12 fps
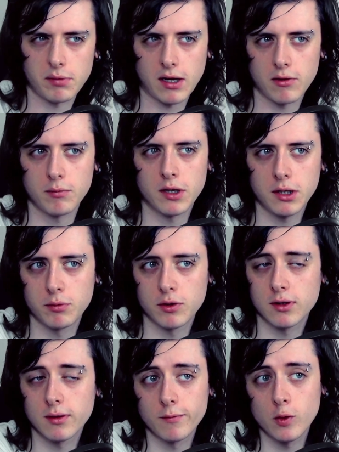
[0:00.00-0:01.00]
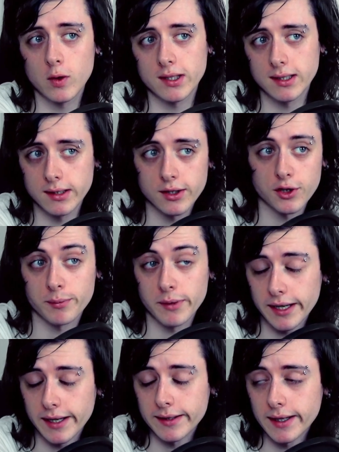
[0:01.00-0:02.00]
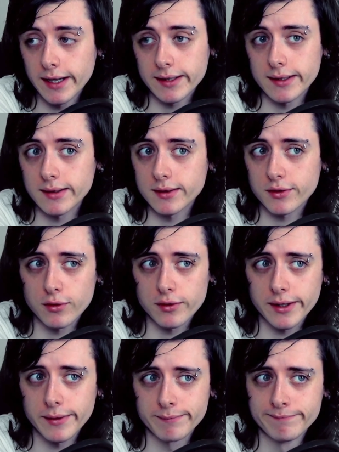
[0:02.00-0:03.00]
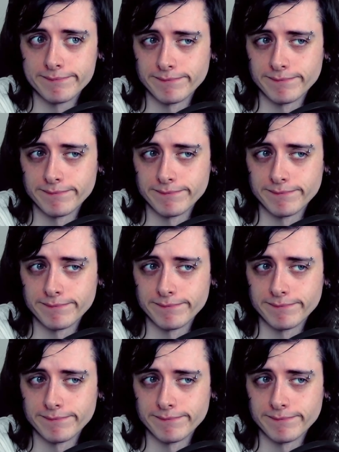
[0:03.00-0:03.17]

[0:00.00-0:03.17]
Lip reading: How about you put some focus into just making the next Elder Scrolls game?